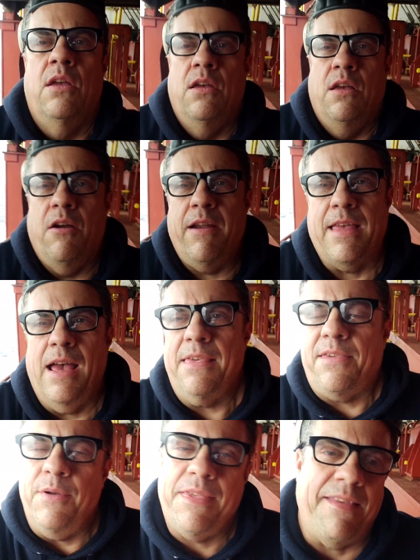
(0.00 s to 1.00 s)
All right guys,
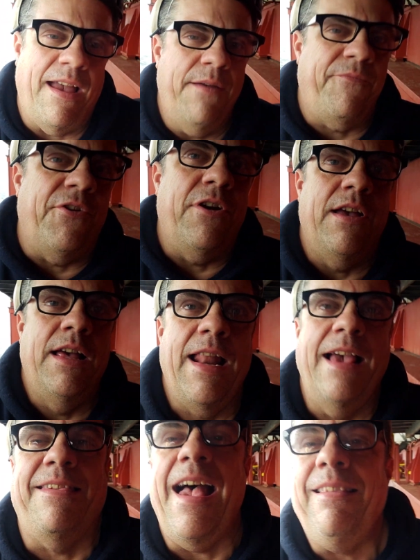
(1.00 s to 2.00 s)
so it's time for a
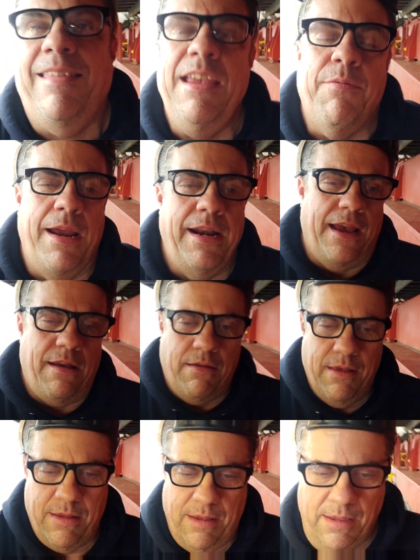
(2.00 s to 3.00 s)
nice hot tea right now.
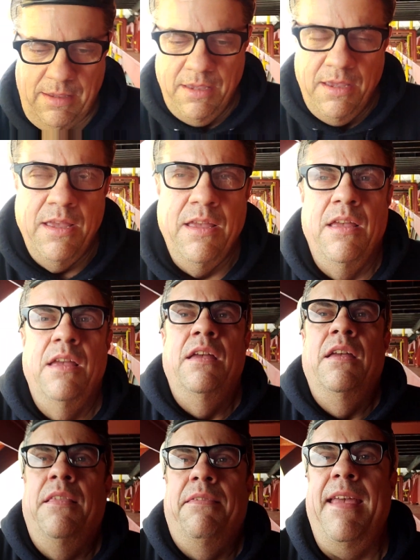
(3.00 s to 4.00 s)

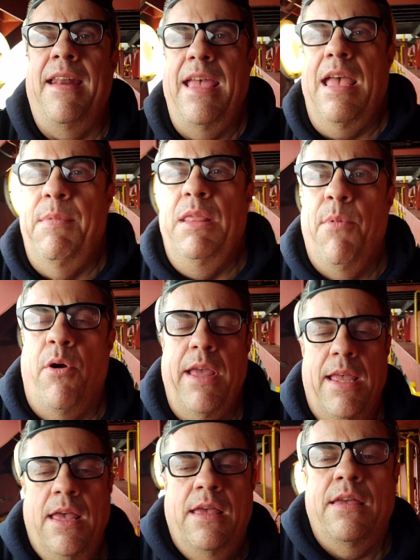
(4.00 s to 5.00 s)
10 a.m. in the
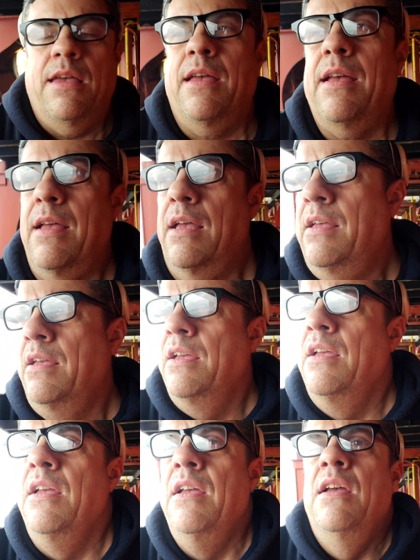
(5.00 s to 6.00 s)
morning.
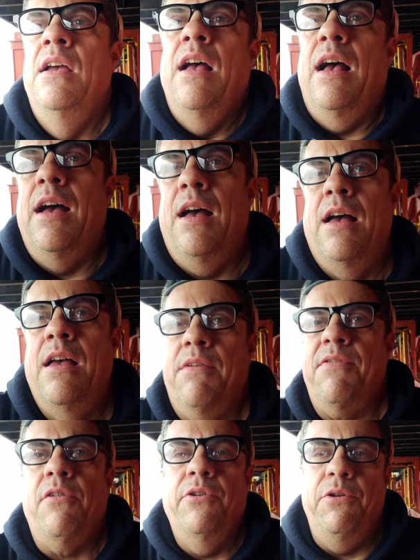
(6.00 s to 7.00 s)
So
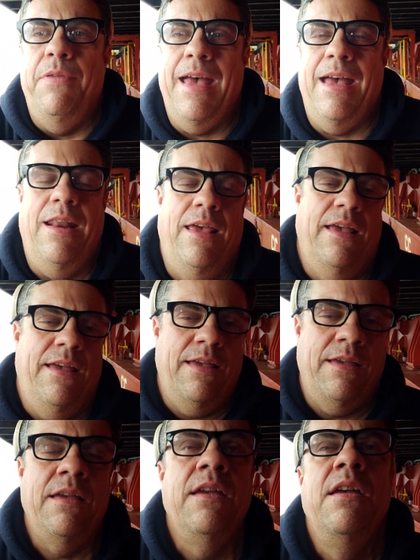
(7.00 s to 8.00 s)
I'll go do that.
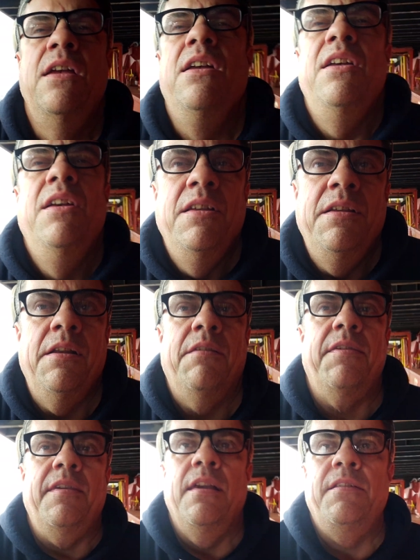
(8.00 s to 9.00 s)

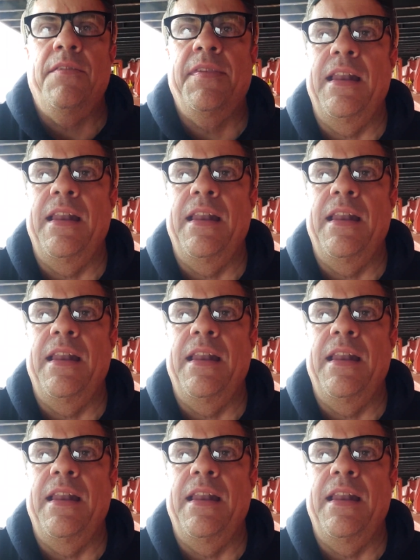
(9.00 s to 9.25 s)
Just sit